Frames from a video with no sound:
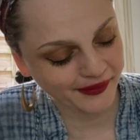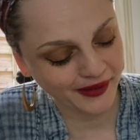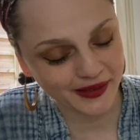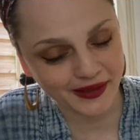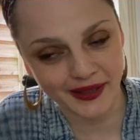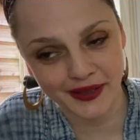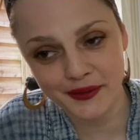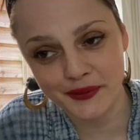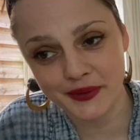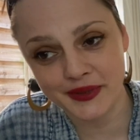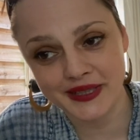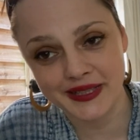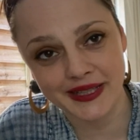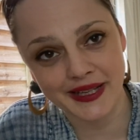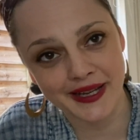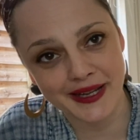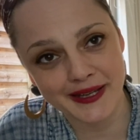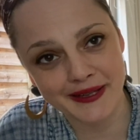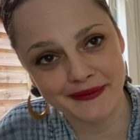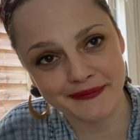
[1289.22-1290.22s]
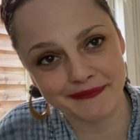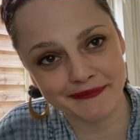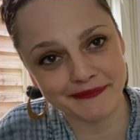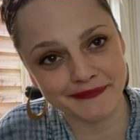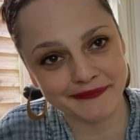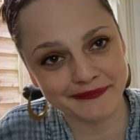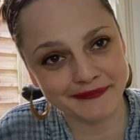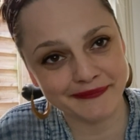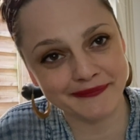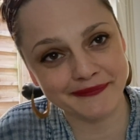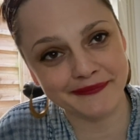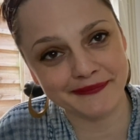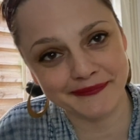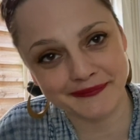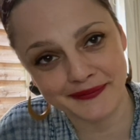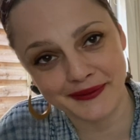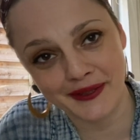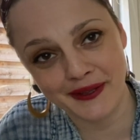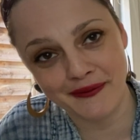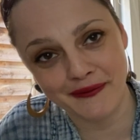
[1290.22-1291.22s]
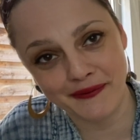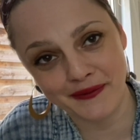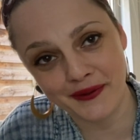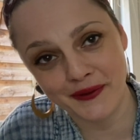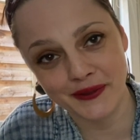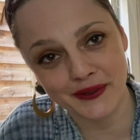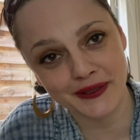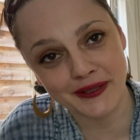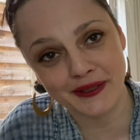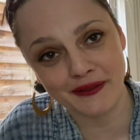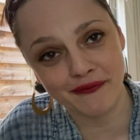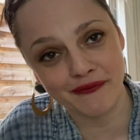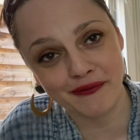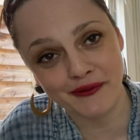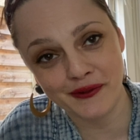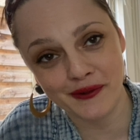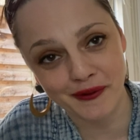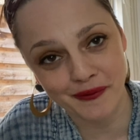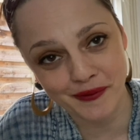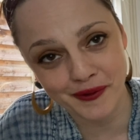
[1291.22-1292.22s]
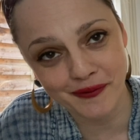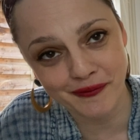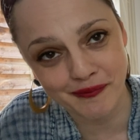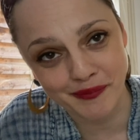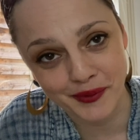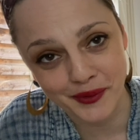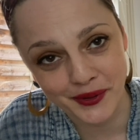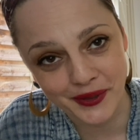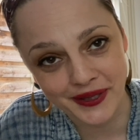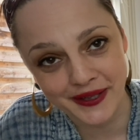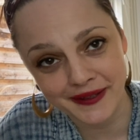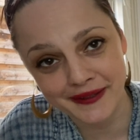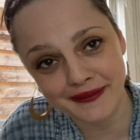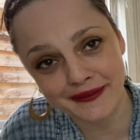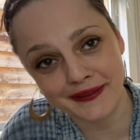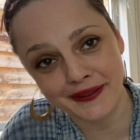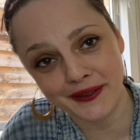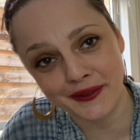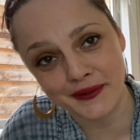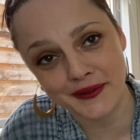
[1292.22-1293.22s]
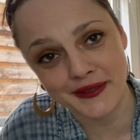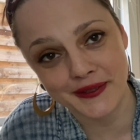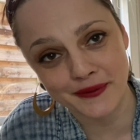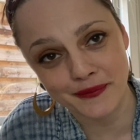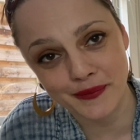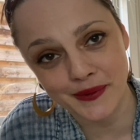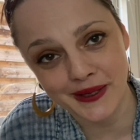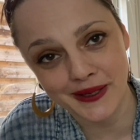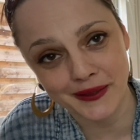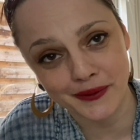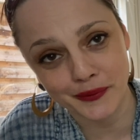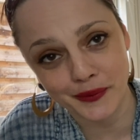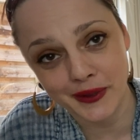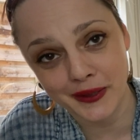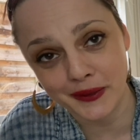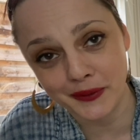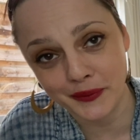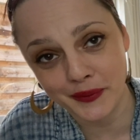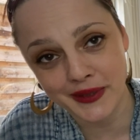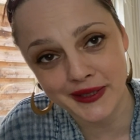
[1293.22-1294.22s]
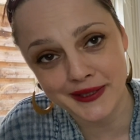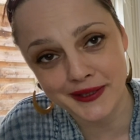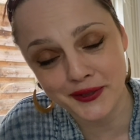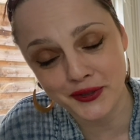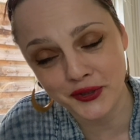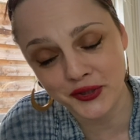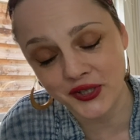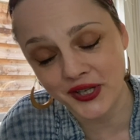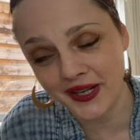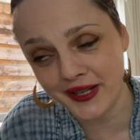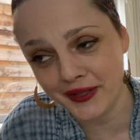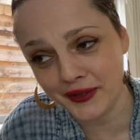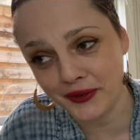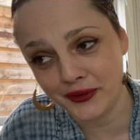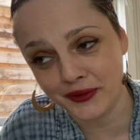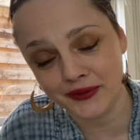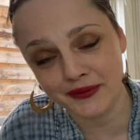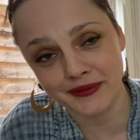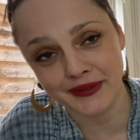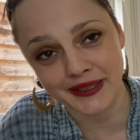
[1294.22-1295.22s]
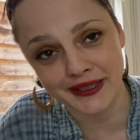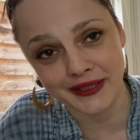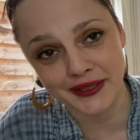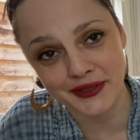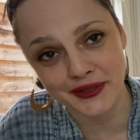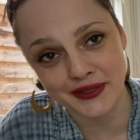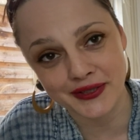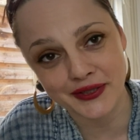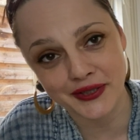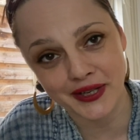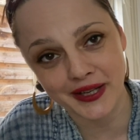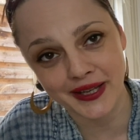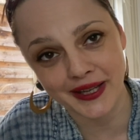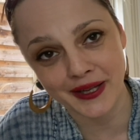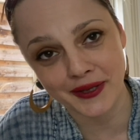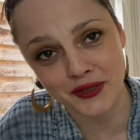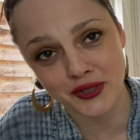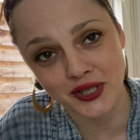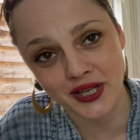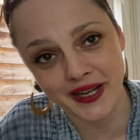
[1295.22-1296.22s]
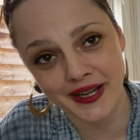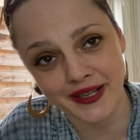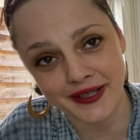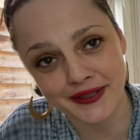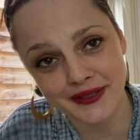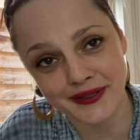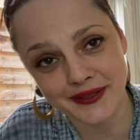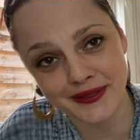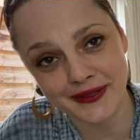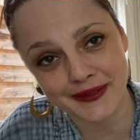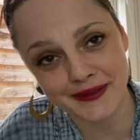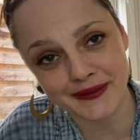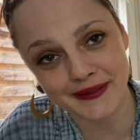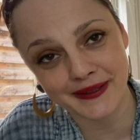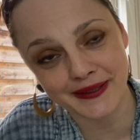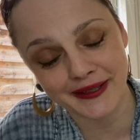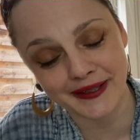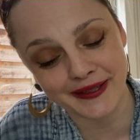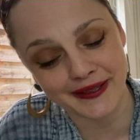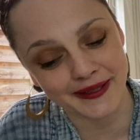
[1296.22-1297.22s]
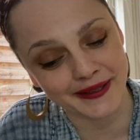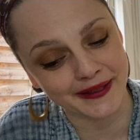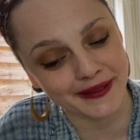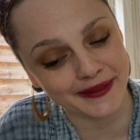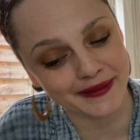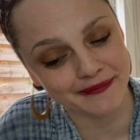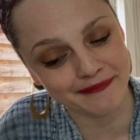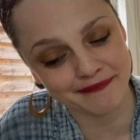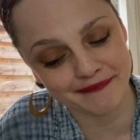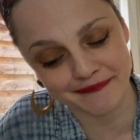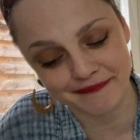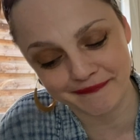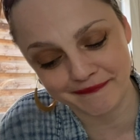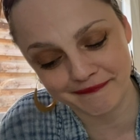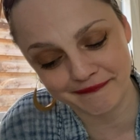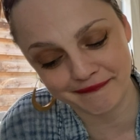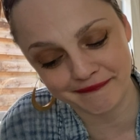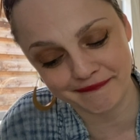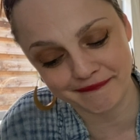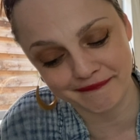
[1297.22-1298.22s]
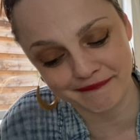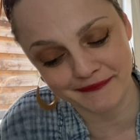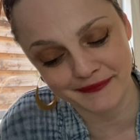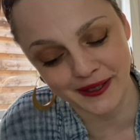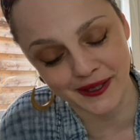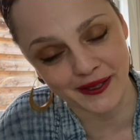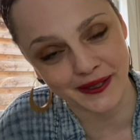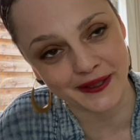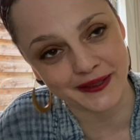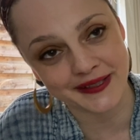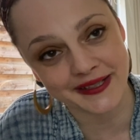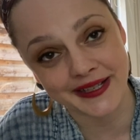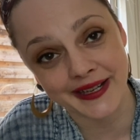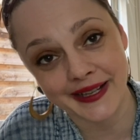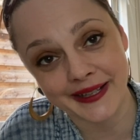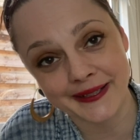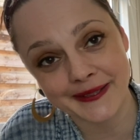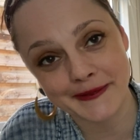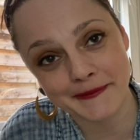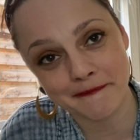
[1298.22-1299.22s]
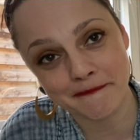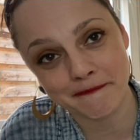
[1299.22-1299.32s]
I would say if you're looking for a rough Boy, go to Wild Wild West channel and just check out Jack's. Uh, oh, Jack's.